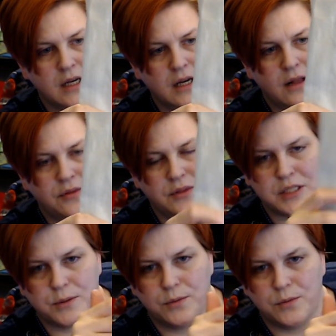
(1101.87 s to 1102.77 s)
This
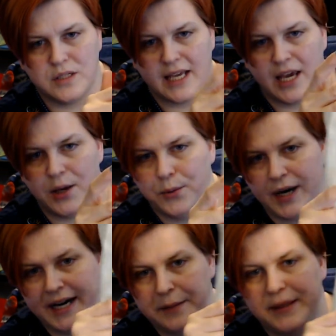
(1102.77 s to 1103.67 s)
one was a
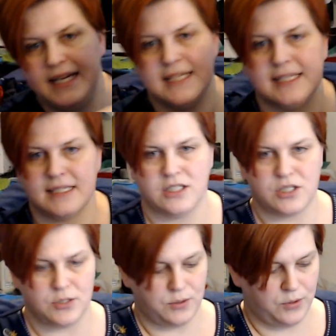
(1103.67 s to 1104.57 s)
great piece
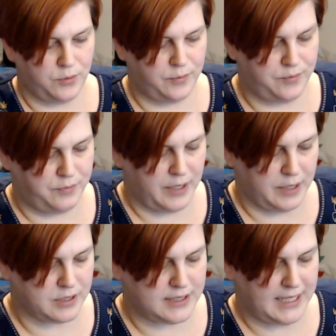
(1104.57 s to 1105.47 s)
to be able
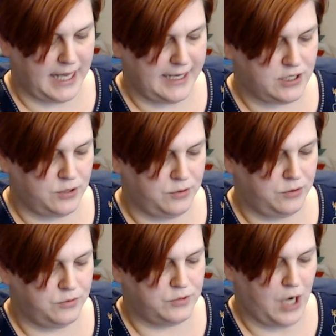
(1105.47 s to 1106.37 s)
to take
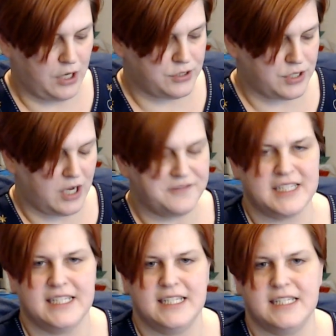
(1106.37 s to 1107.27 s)
to doctor's
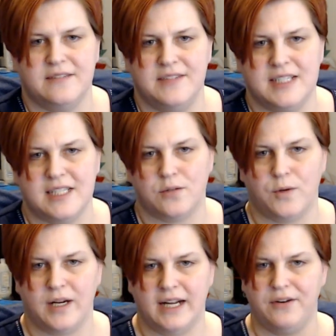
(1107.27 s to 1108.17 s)
offices and visits and
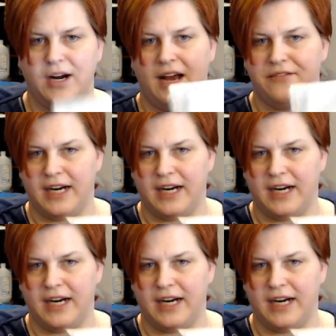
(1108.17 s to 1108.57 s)
whatever after I had